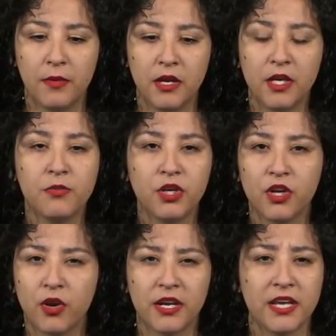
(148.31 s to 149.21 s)
community
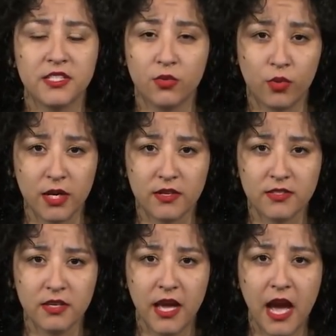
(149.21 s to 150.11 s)
organizing works,
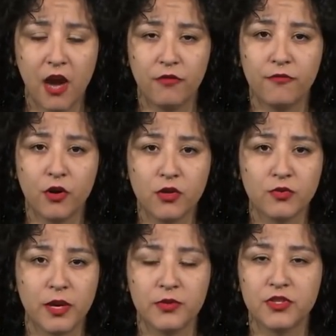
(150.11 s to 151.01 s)
how folks were
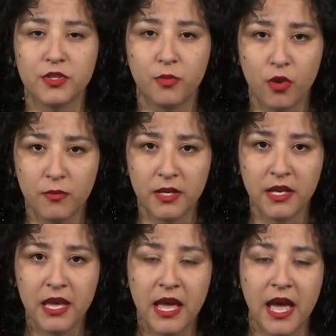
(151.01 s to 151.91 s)
able to support me
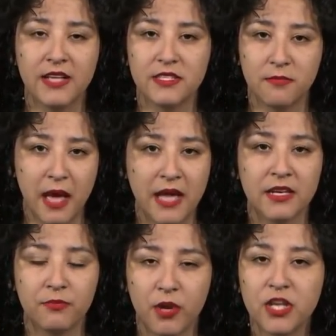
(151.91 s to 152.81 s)
and demand
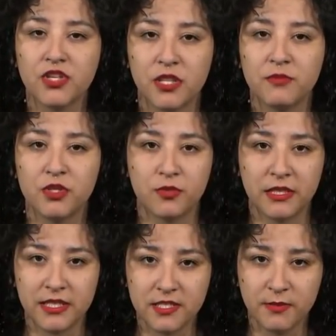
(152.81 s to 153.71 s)
and pressure them to
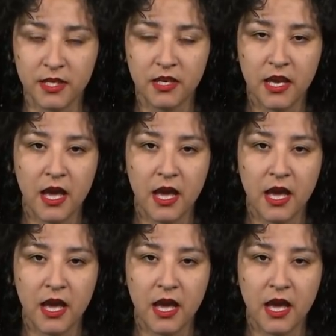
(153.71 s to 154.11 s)
release me.